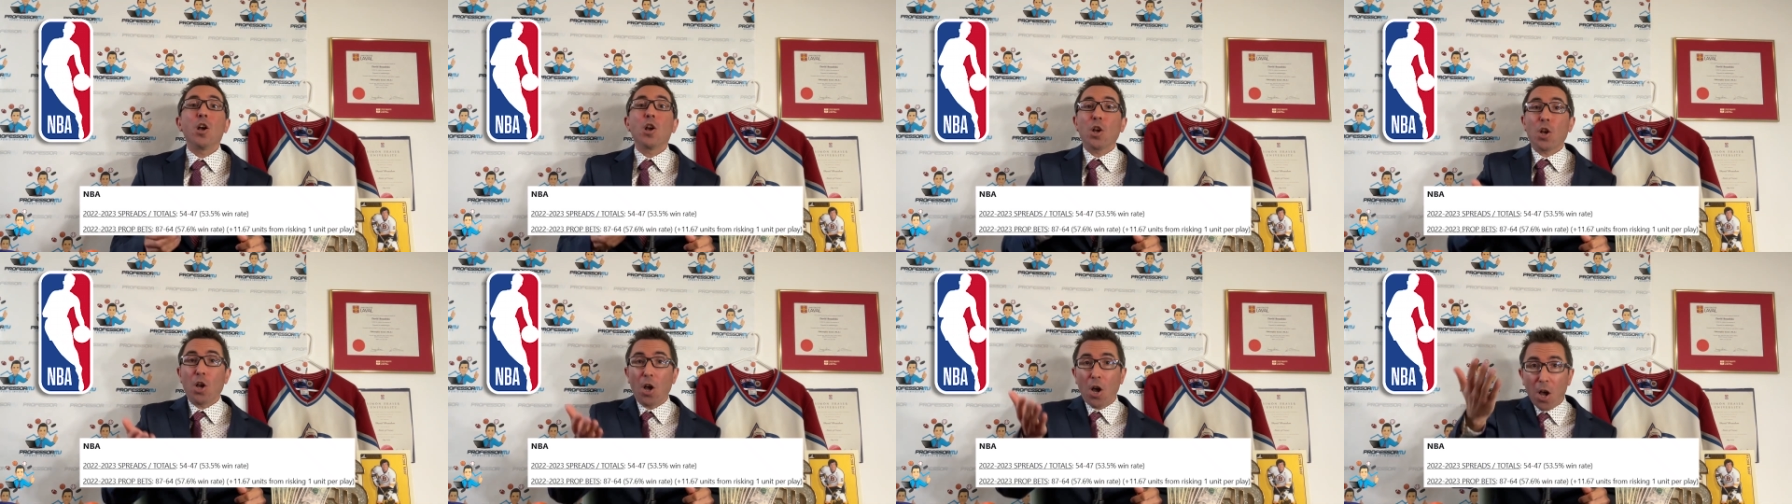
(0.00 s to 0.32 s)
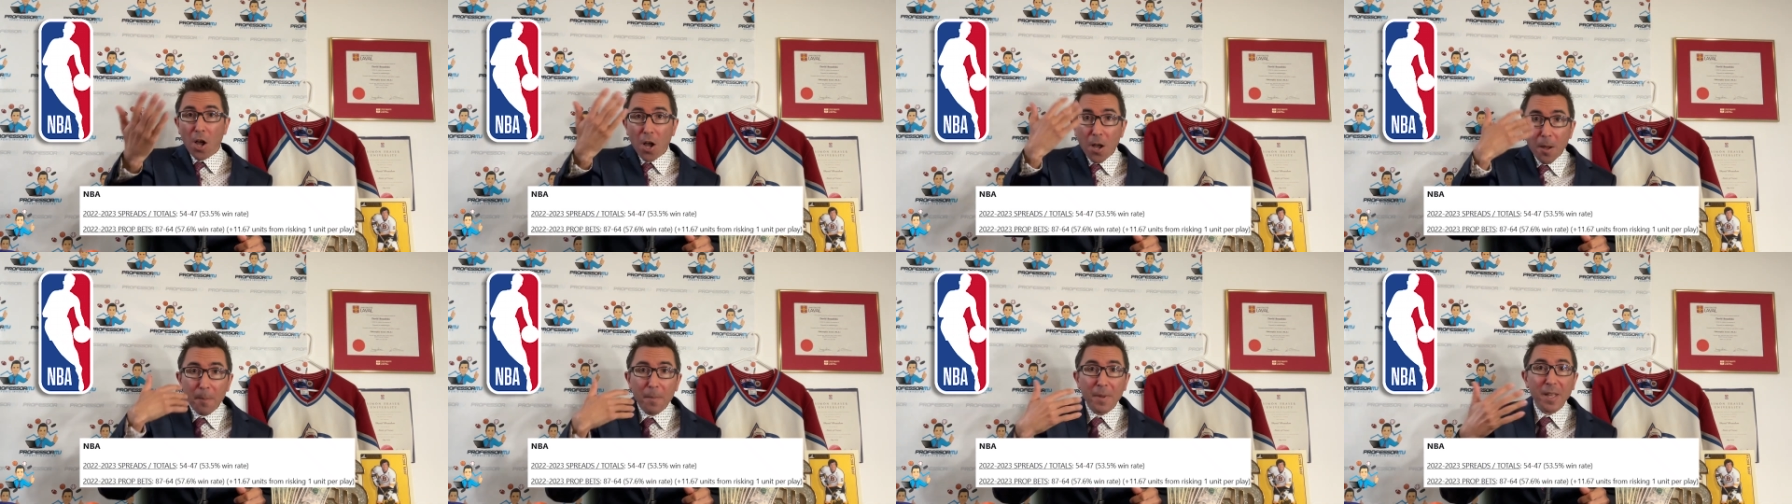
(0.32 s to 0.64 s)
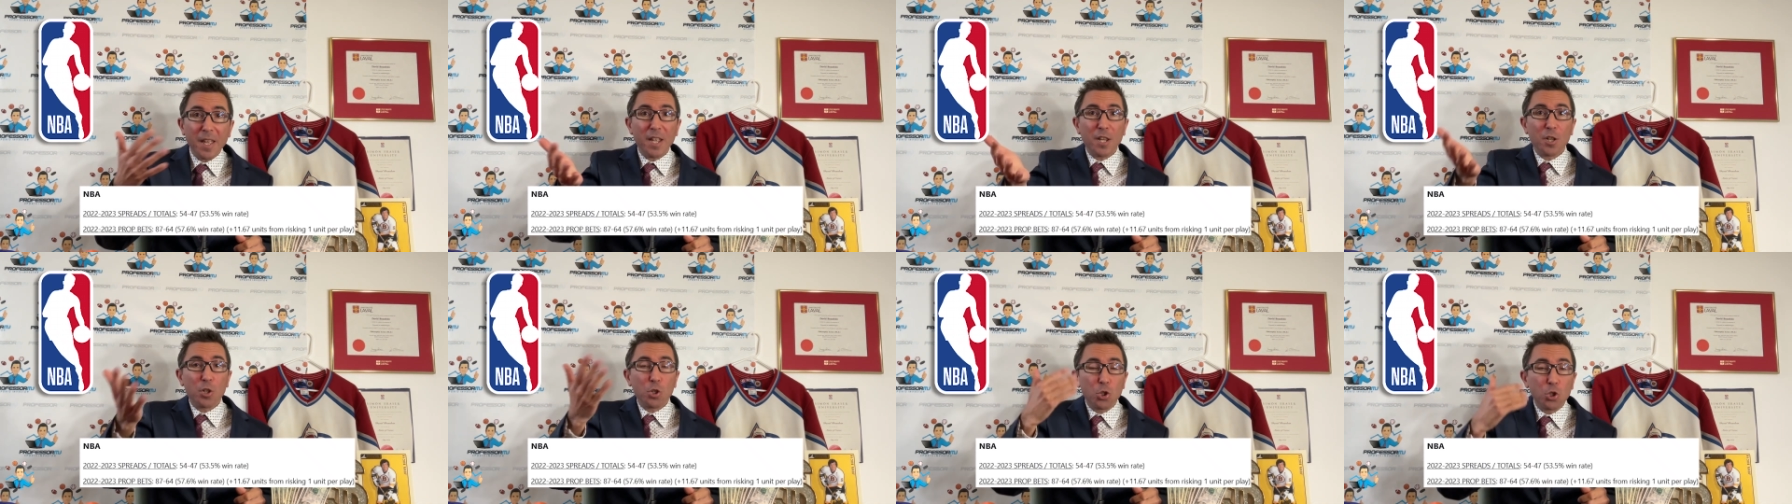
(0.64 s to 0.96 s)
Come
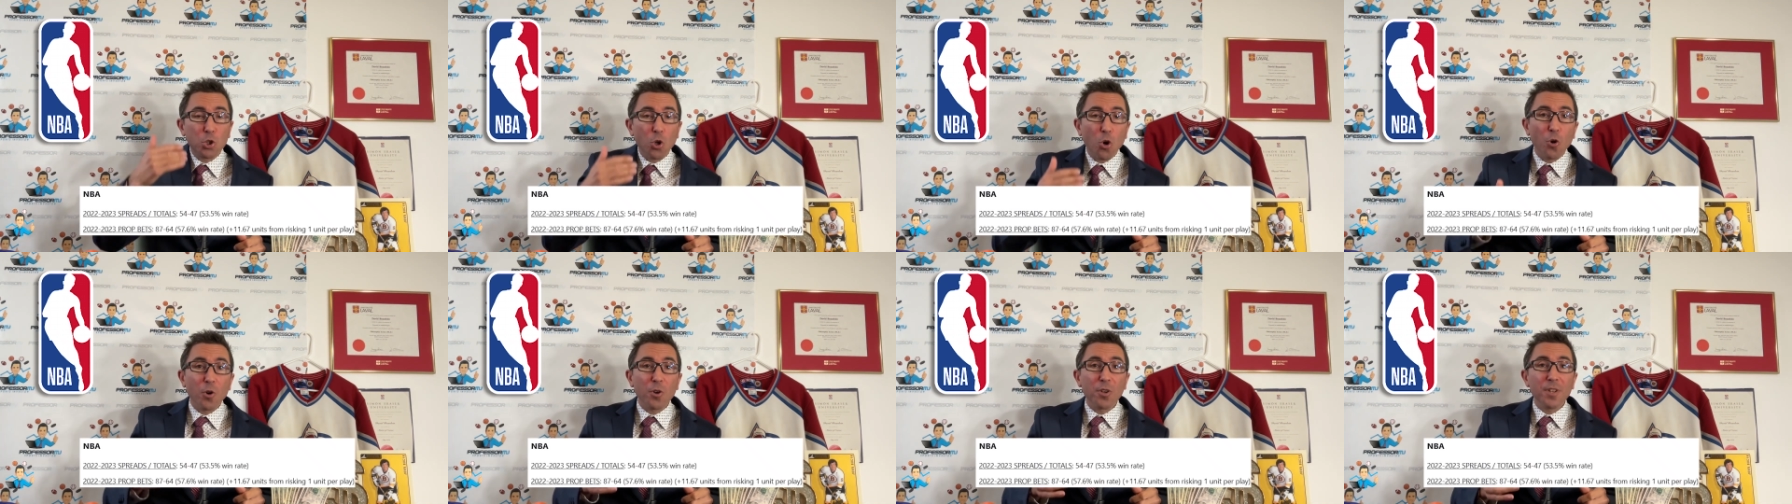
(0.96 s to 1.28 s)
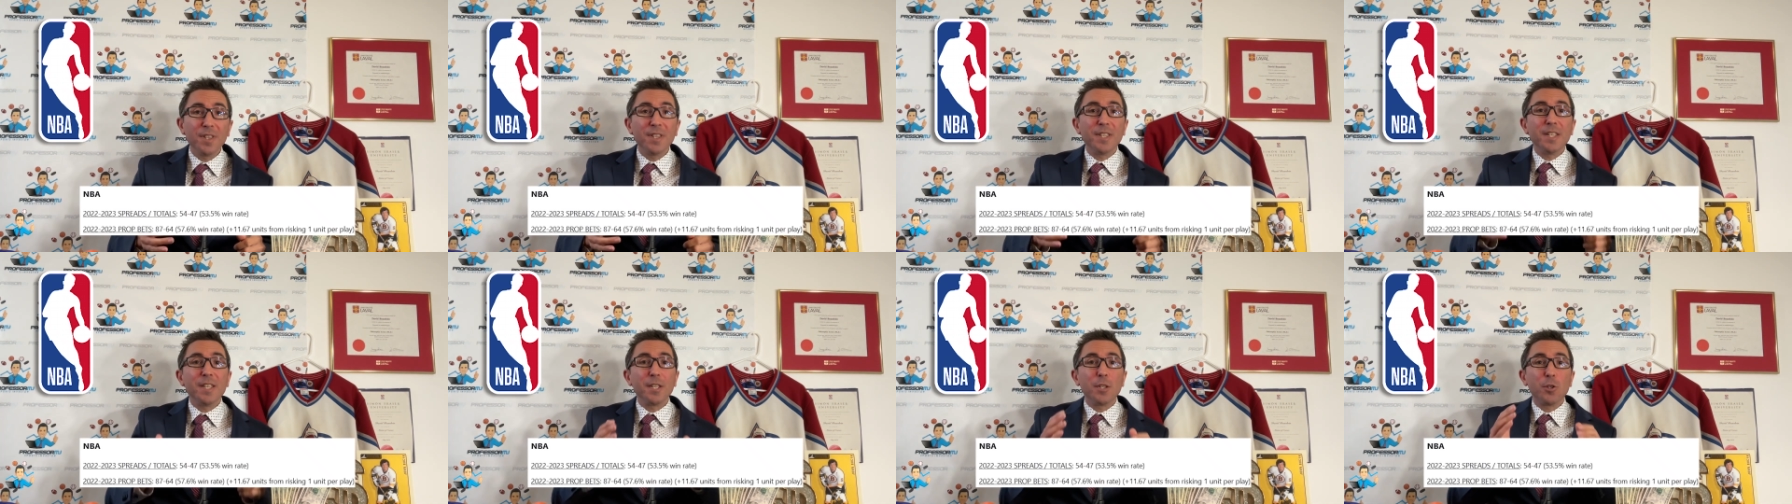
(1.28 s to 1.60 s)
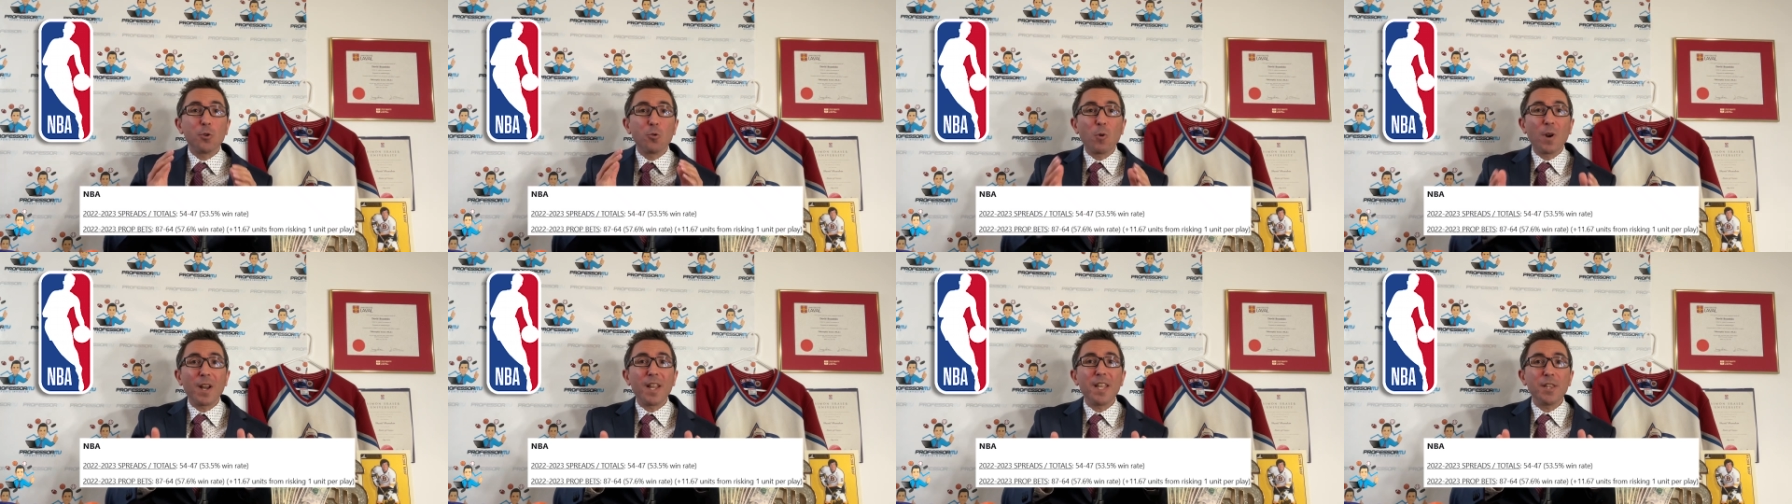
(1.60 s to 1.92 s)
and join the
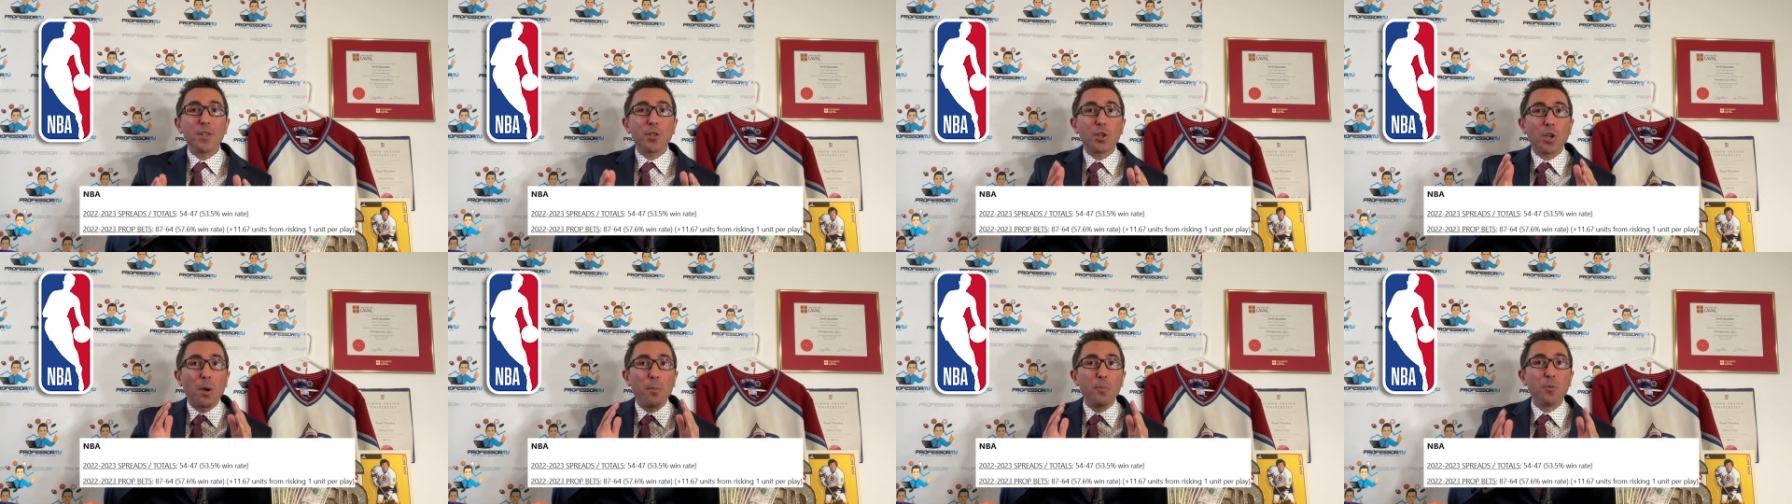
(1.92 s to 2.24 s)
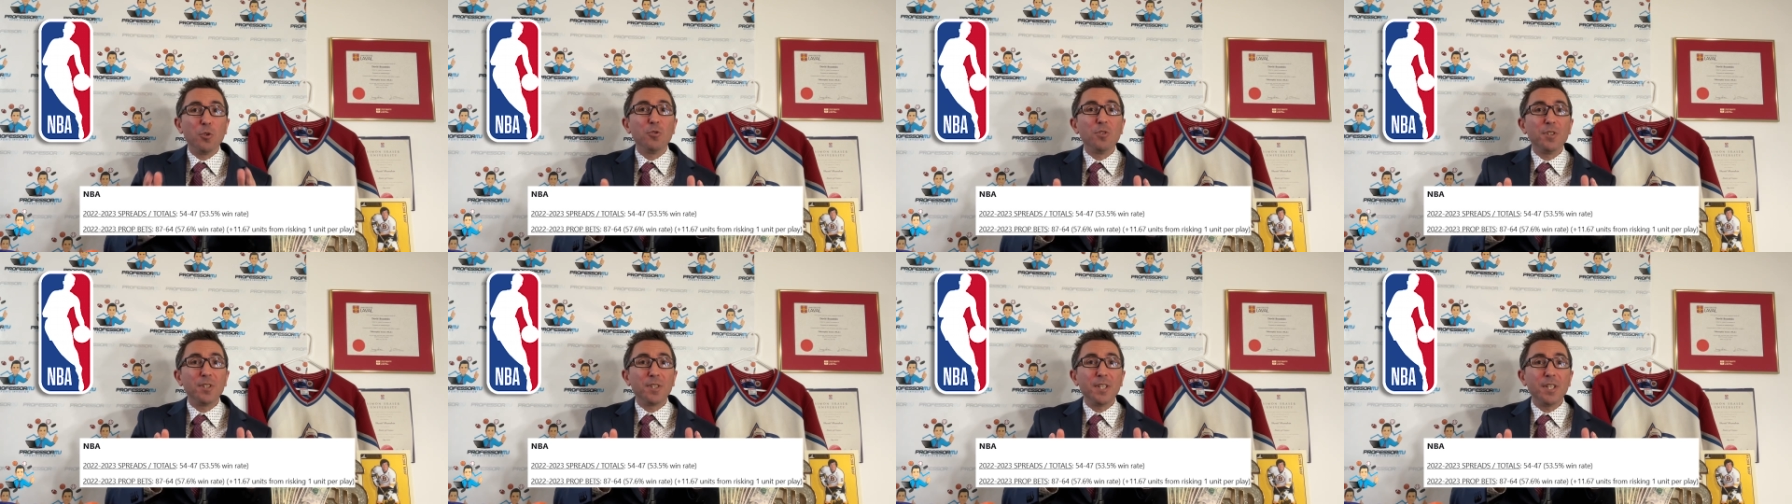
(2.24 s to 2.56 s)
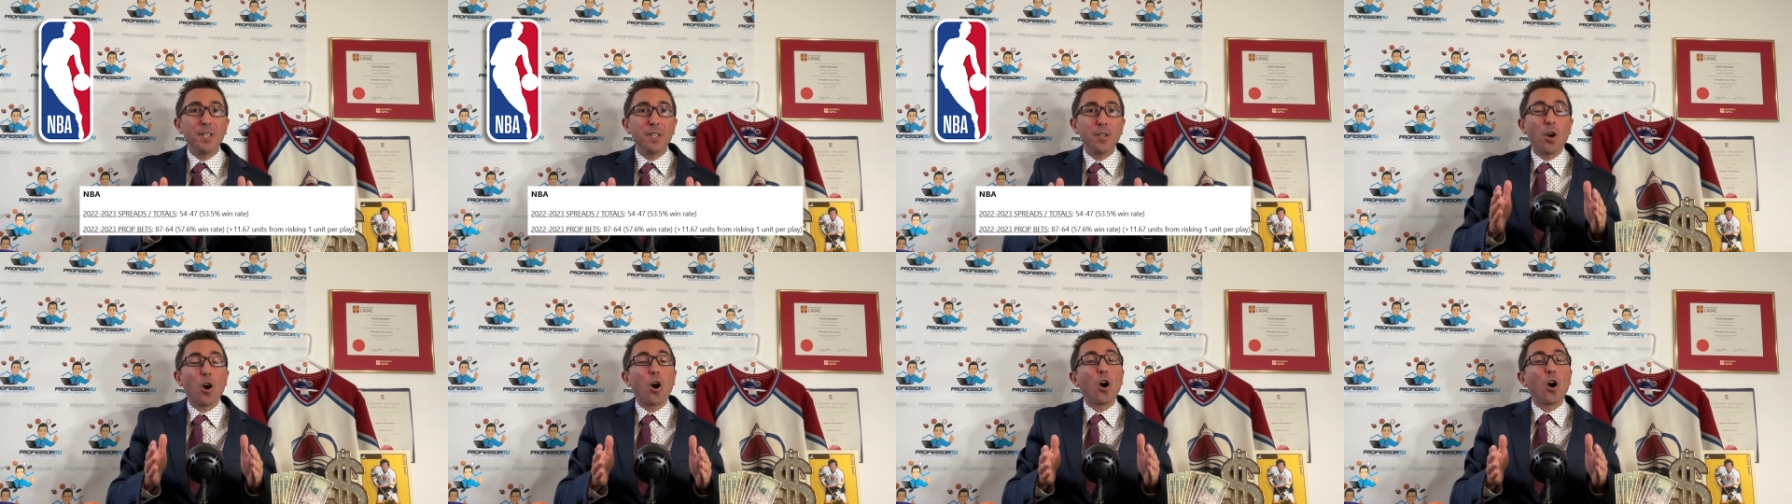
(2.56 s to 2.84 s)
great community